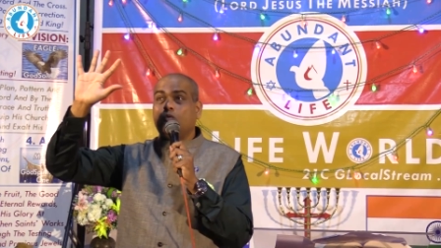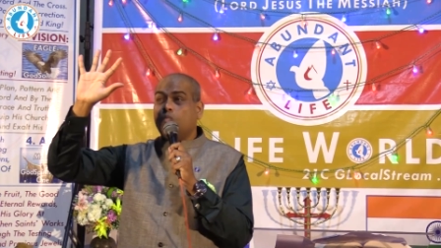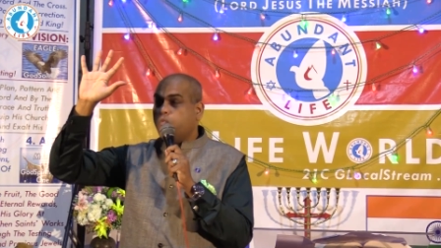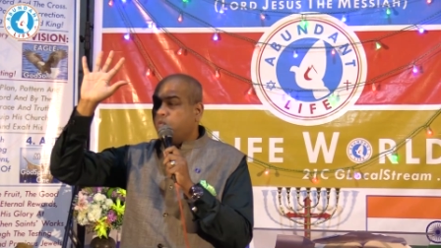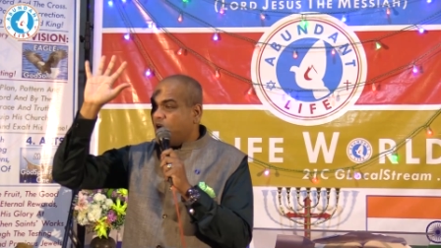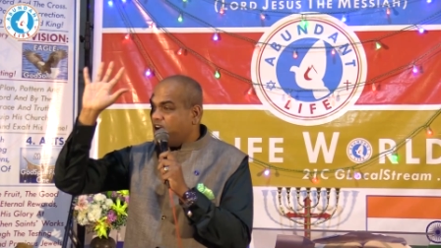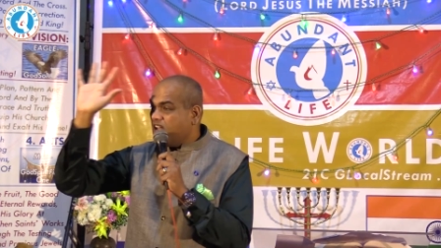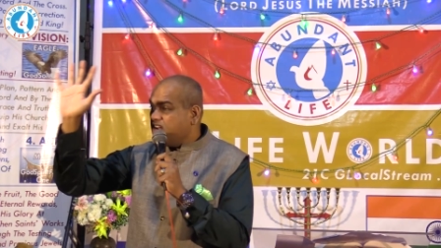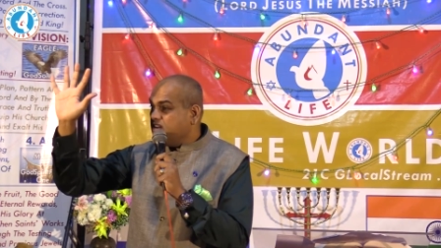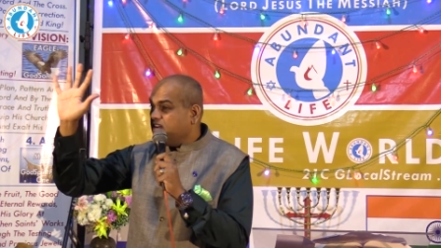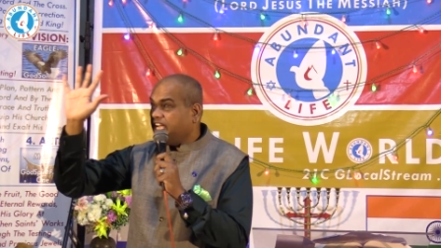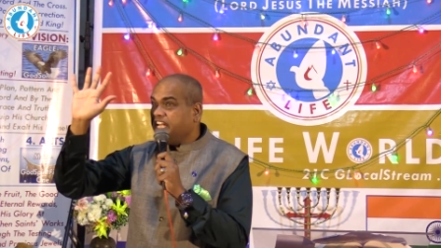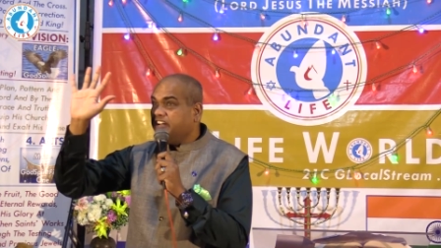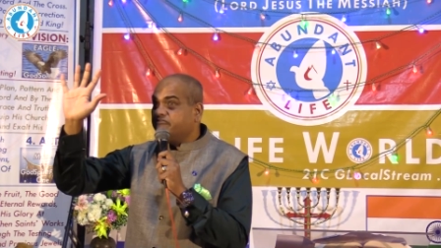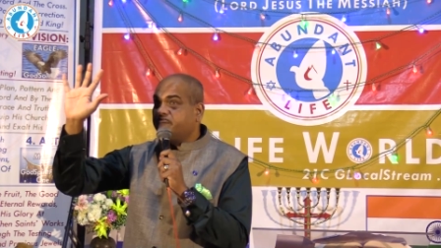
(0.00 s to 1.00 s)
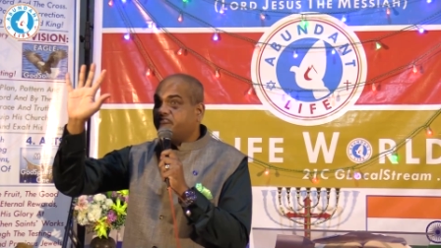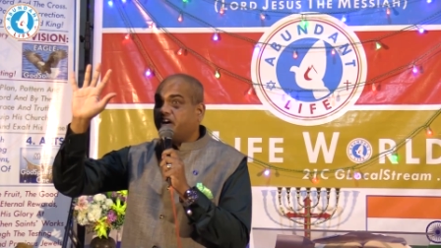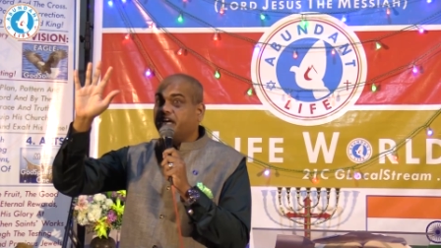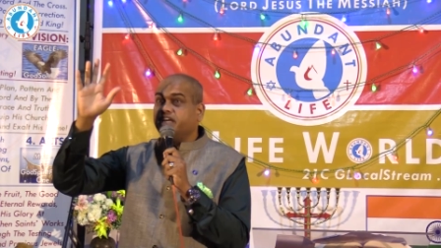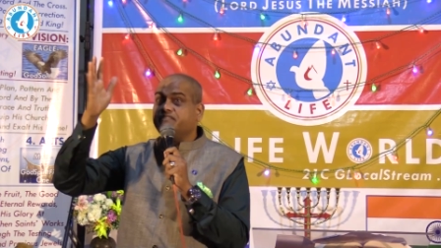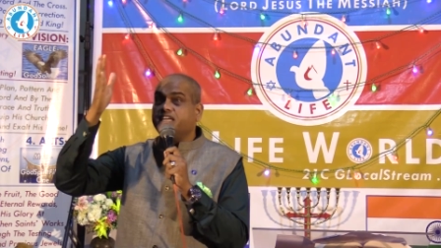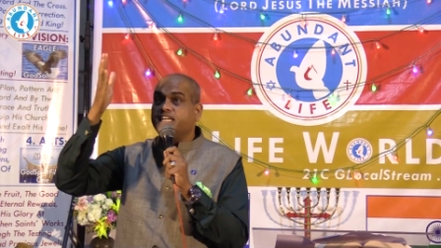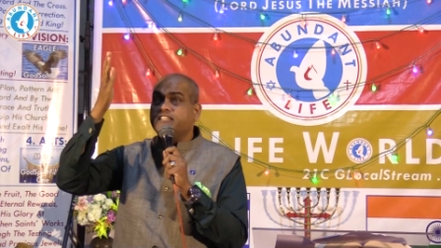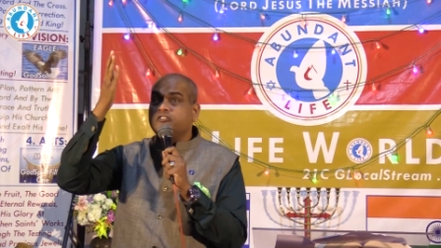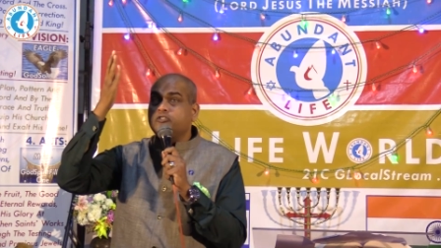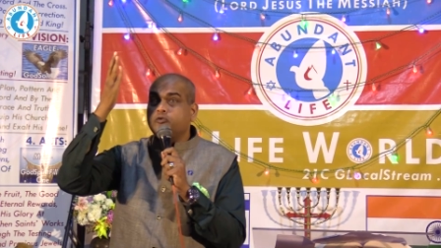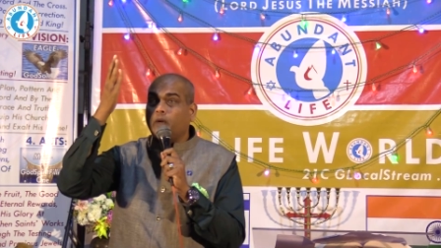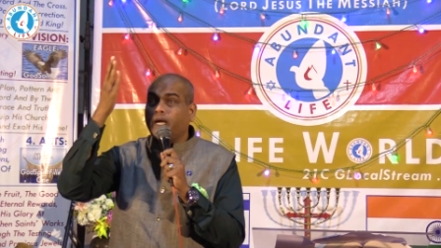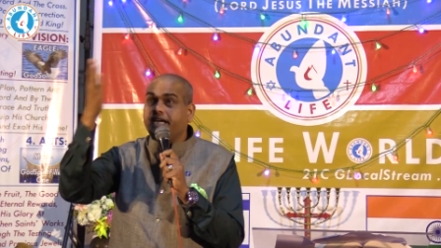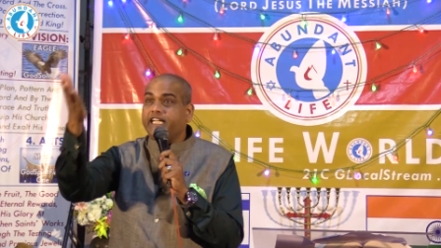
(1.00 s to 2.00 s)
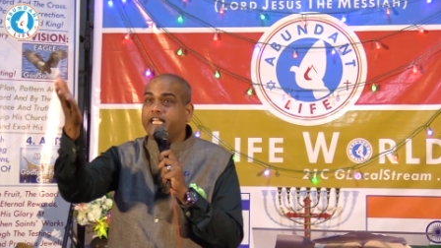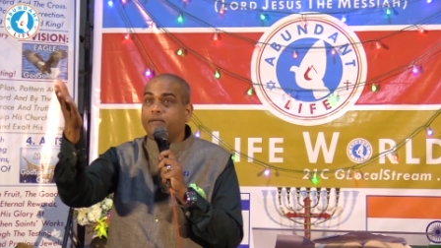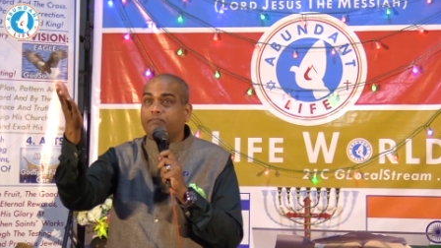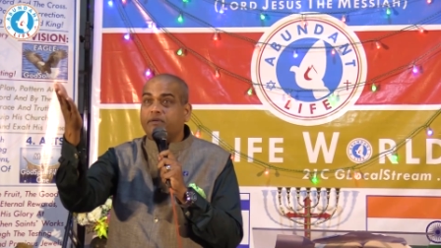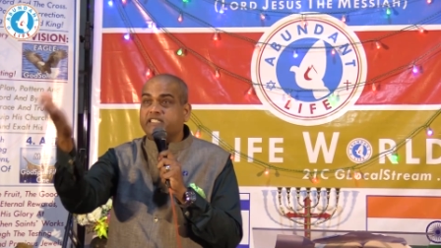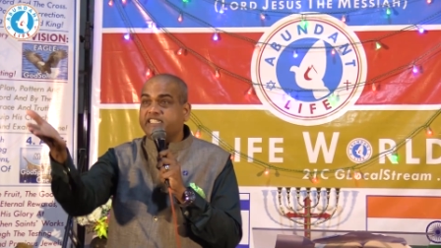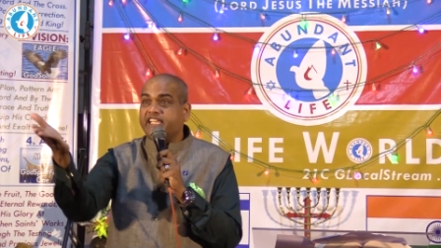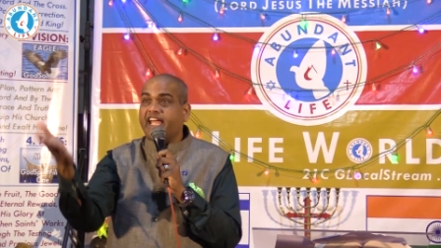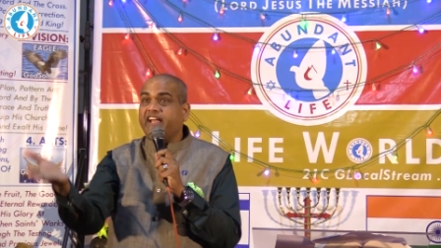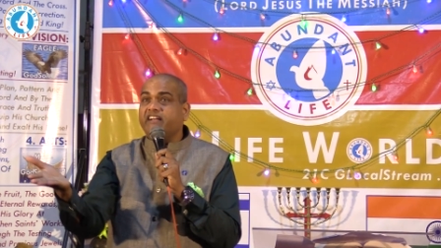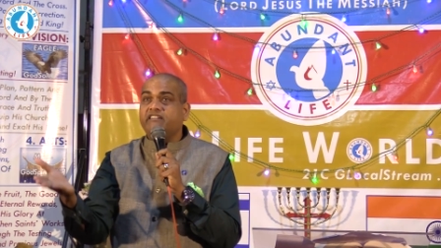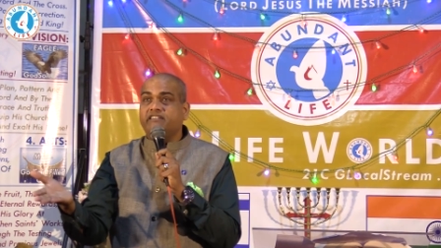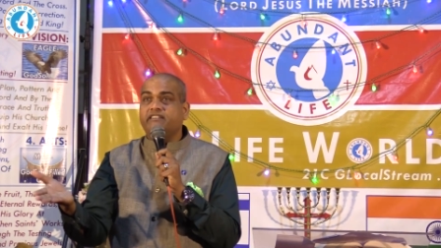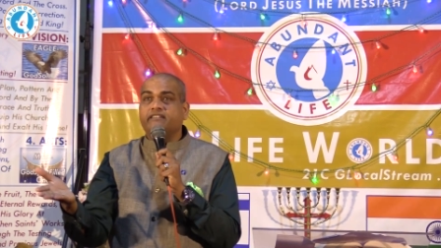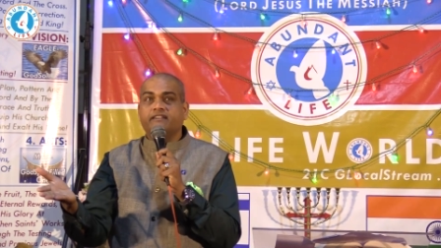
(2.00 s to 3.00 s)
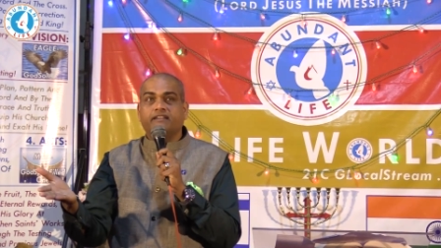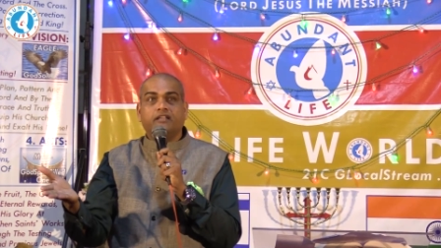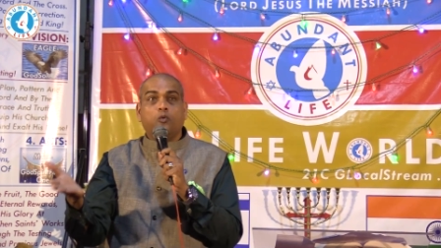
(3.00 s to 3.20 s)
One in five is 20%.